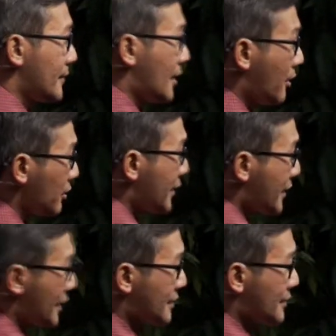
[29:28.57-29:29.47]
All the
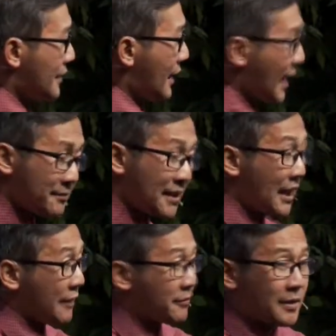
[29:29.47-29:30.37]
things, I'm the
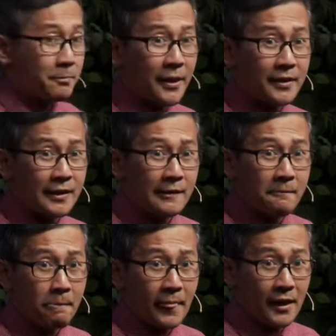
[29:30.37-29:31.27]
life of the party.
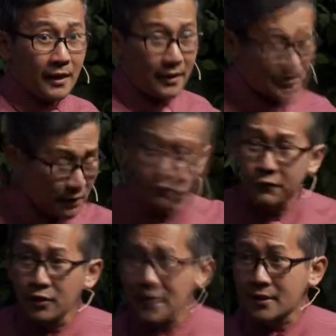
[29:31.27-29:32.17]
It's all
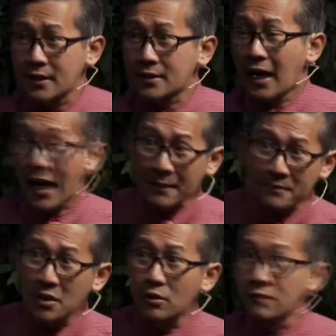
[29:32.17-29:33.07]
foolishness.
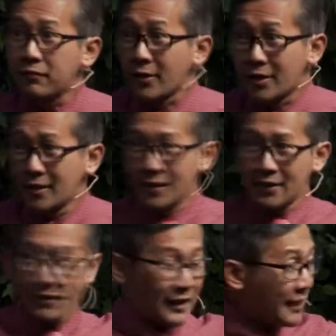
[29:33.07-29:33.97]
I'm known for
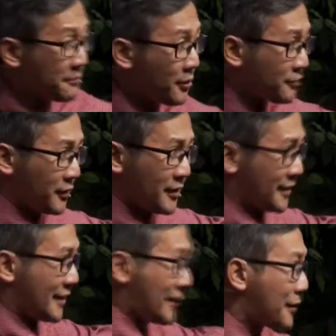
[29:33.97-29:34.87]
I'm known for
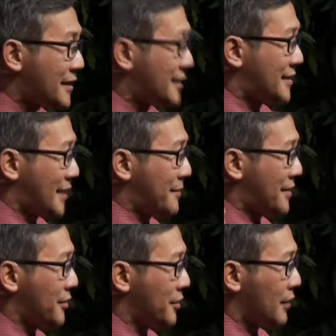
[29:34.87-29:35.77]
crazy gem
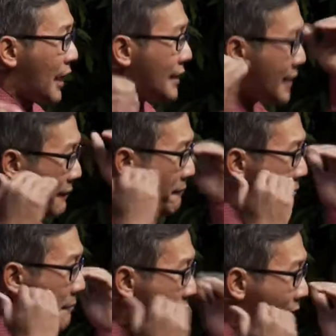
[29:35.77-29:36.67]
and all. And
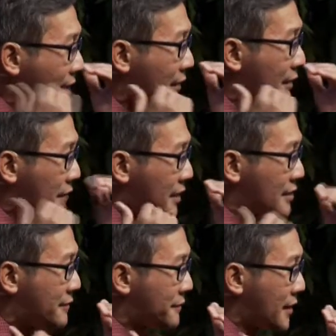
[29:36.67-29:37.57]
my
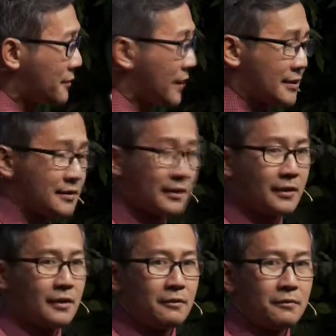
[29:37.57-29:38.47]
greatest fear was,
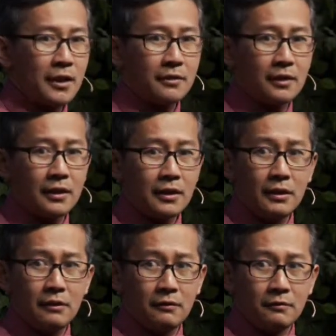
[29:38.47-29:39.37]
wow,
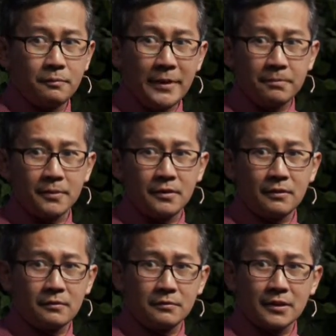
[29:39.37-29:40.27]

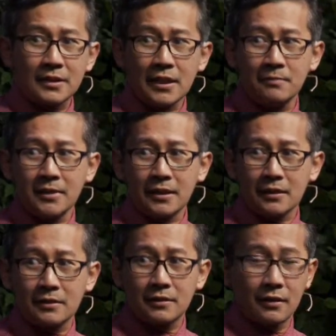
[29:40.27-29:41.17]
people will see me
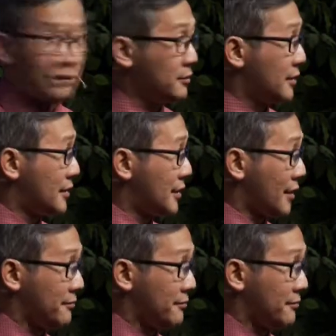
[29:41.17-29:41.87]
as a holy gem.